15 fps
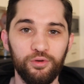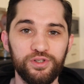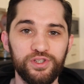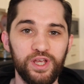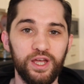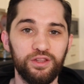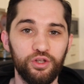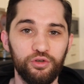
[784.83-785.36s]
would
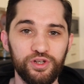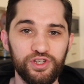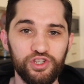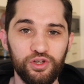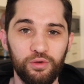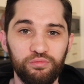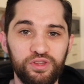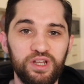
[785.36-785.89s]
say there is
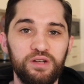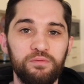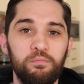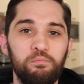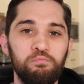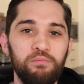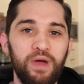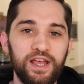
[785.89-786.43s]
something
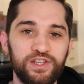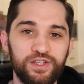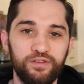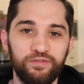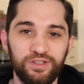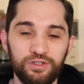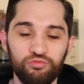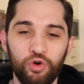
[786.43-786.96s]

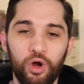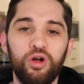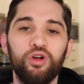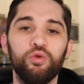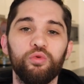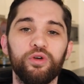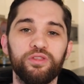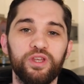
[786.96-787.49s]
massively
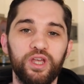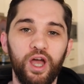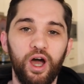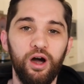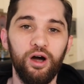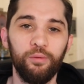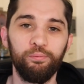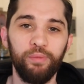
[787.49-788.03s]
wrong with the
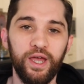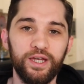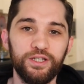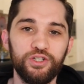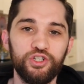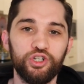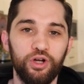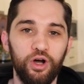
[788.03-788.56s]
cart
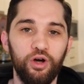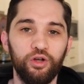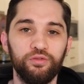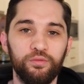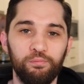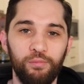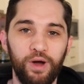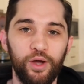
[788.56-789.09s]
page
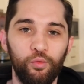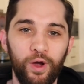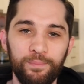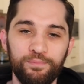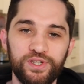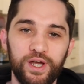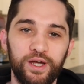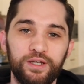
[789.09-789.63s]
on my
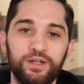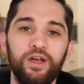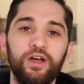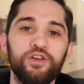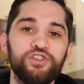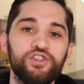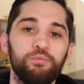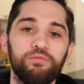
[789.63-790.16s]
website.
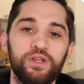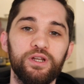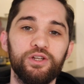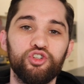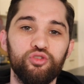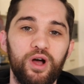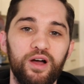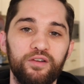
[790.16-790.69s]
Something is
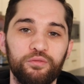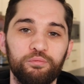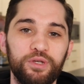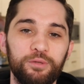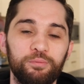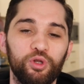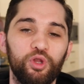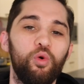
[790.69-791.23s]
driving
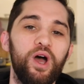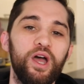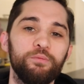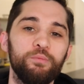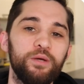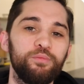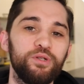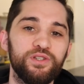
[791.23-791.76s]
people away.
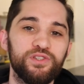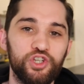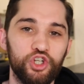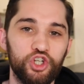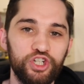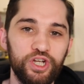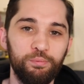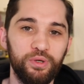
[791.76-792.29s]
Maybe it's a
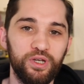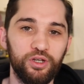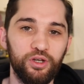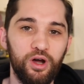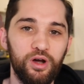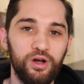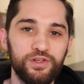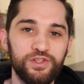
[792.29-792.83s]
shipping
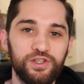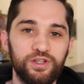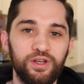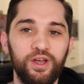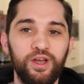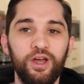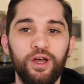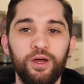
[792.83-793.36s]
cost.
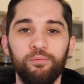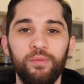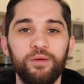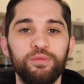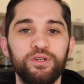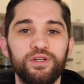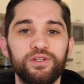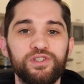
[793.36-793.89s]

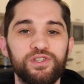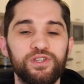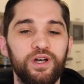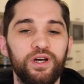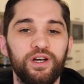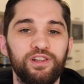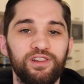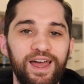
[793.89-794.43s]
Maybe it's
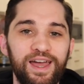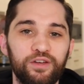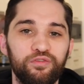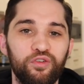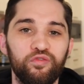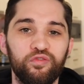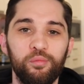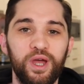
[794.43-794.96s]
a lack of
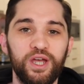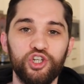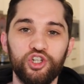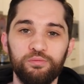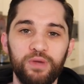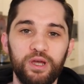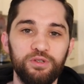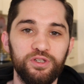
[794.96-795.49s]

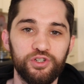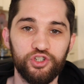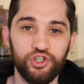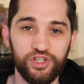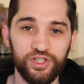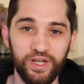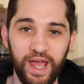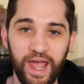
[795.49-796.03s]
information. Maybe there's
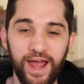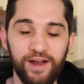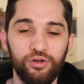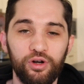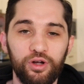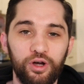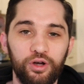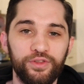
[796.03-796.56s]
just an
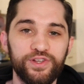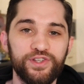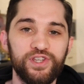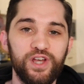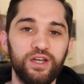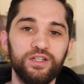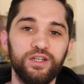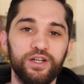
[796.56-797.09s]
error on the
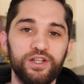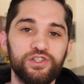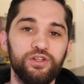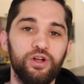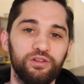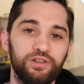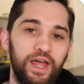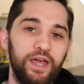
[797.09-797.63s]
site and it's
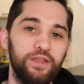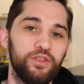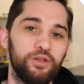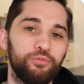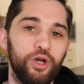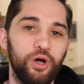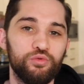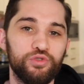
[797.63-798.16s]
not letting
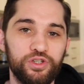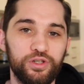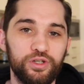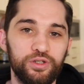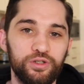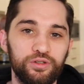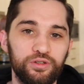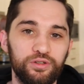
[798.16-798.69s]
them go to
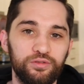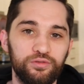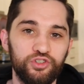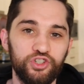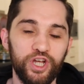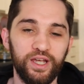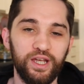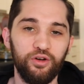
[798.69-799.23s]
the
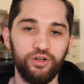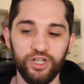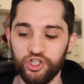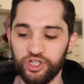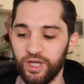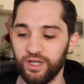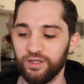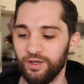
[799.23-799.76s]
checkout
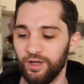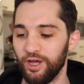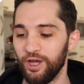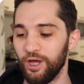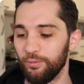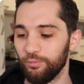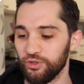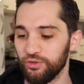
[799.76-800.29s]
initiate.
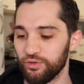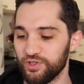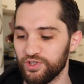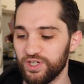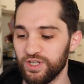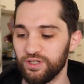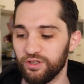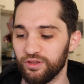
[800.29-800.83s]
But you can
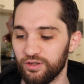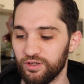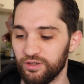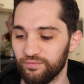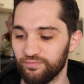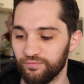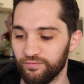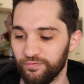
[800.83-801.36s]
see
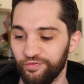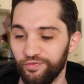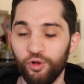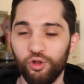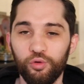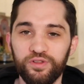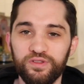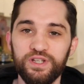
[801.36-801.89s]
that
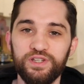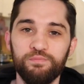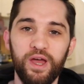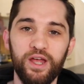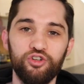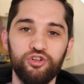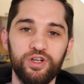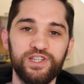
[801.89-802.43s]
following these
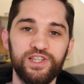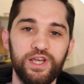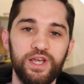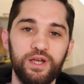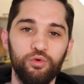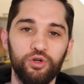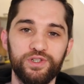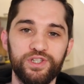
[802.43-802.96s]
metrics
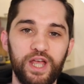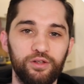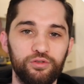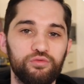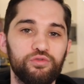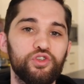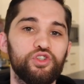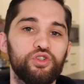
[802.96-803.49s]
here will tell
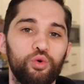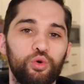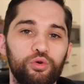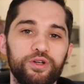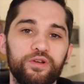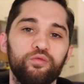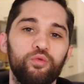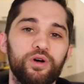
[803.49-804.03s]
you the
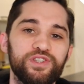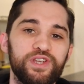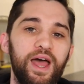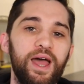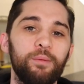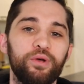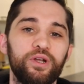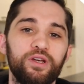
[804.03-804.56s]
story of what's
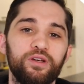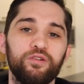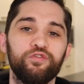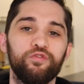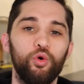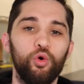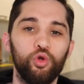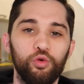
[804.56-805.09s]
happening
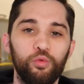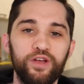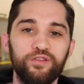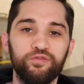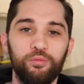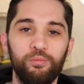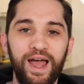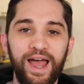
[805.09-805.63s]
all the way
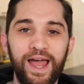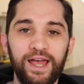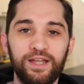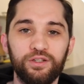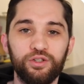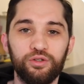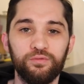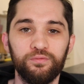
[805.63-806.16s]
from
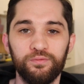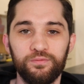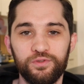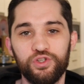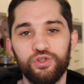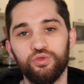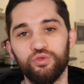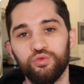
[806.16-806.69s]
ad
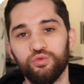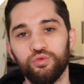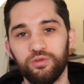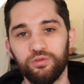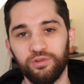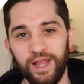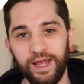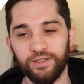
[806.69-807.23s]
to
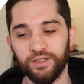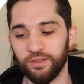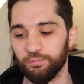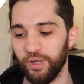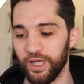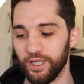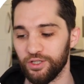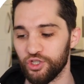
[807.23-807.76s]
landing
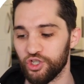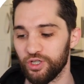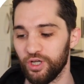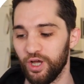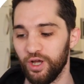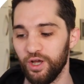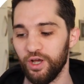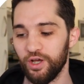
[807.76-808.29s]
page.
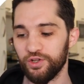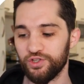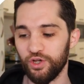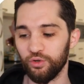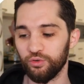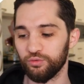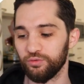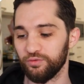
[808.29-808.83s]

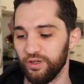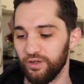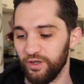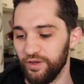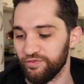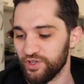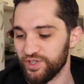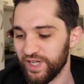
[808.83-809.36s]
So
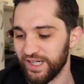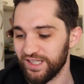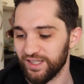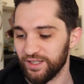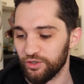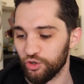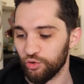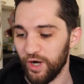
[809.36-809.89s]
if there's
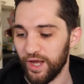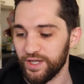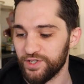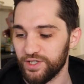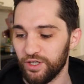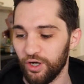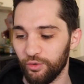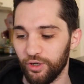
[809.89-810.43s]
anything
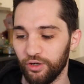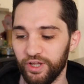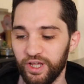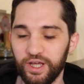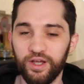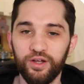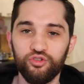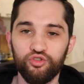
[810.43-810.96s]
crazy going on
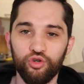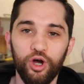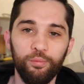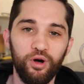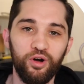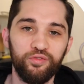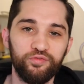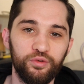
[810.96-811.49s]
here,
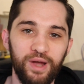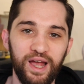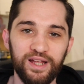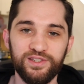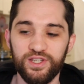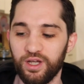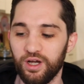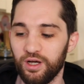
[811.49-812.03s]
drop off from
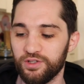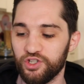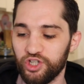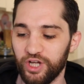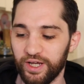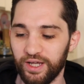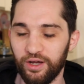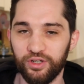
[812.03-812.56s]
add to cart to
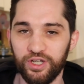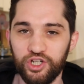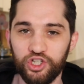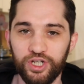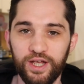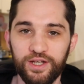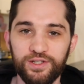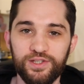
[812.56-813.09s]
checkout
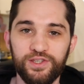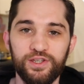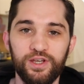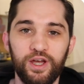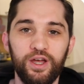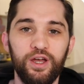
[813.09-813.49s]
initiates,